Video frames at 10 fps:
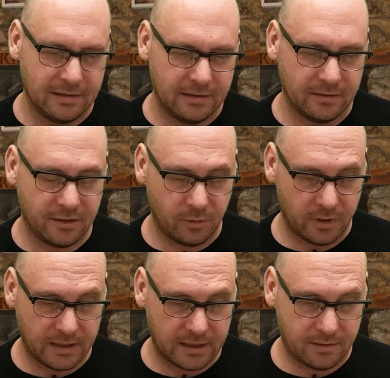Another one
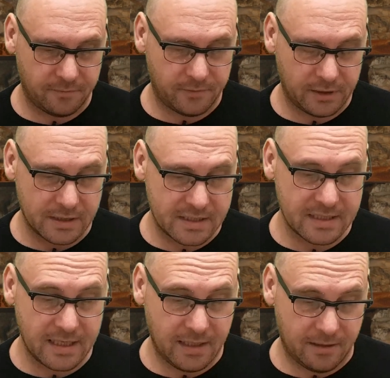I can't fucking
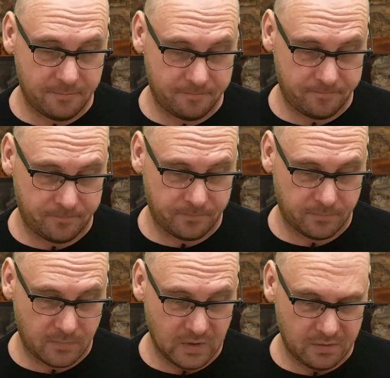say.
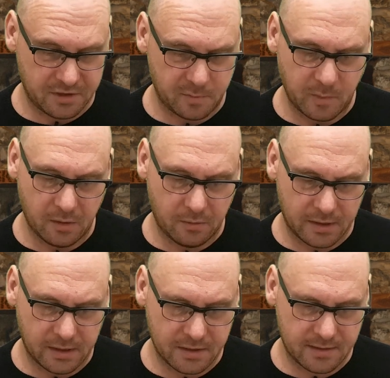Not spell, I
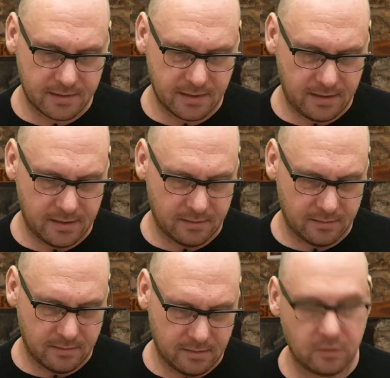can't say.
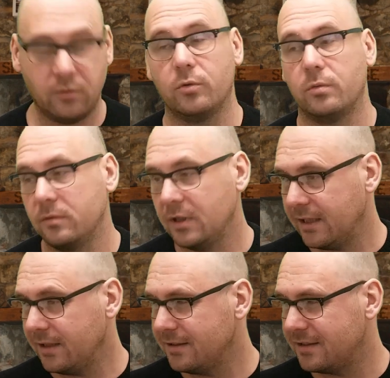I don't know, well I
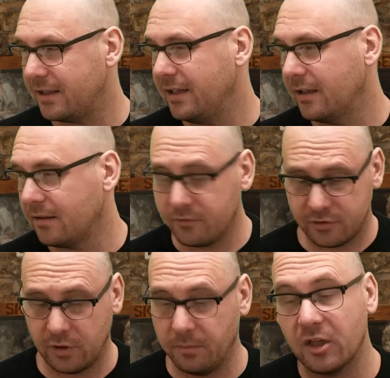can say, I've
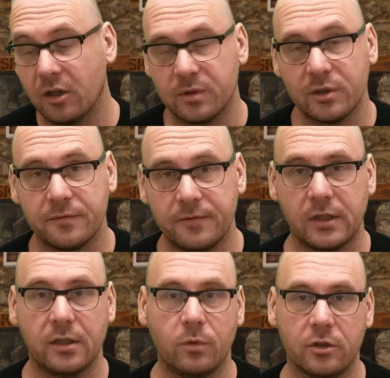just got to make up my own
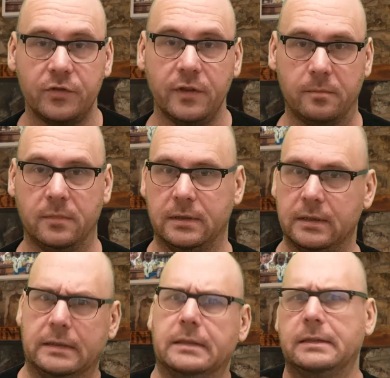fucking words for them.
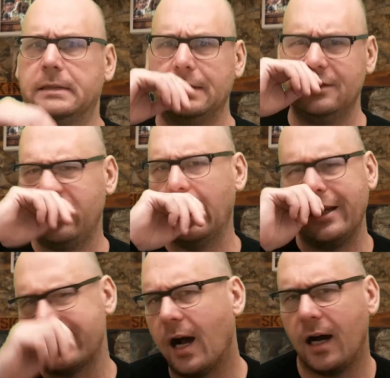
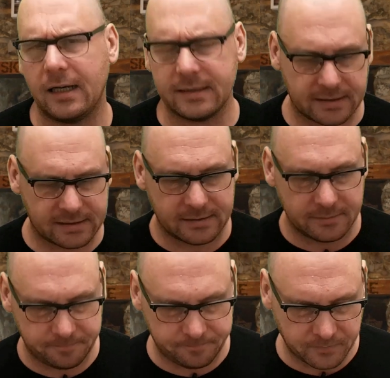Jesus!
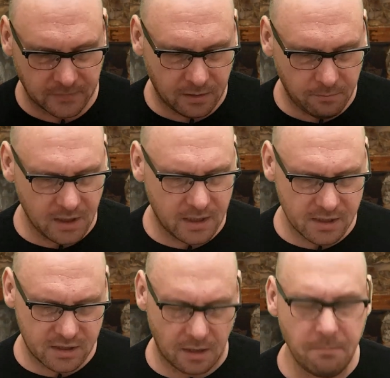Make it
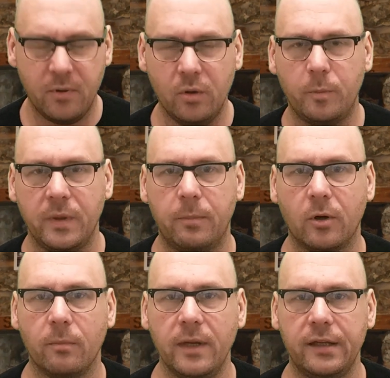simple,
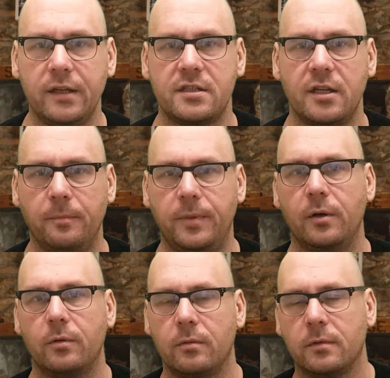people, make it
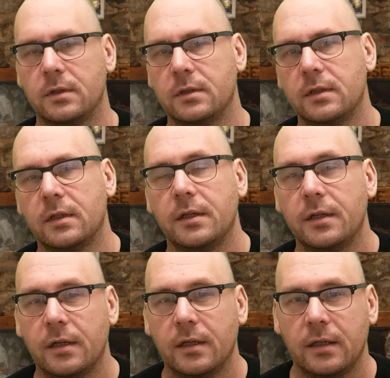simple.
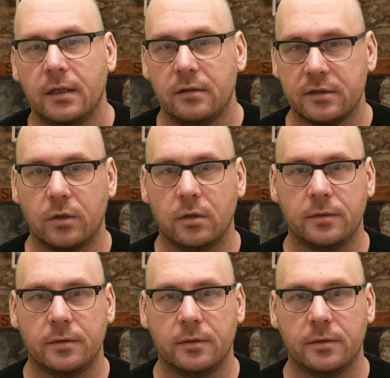Let's go.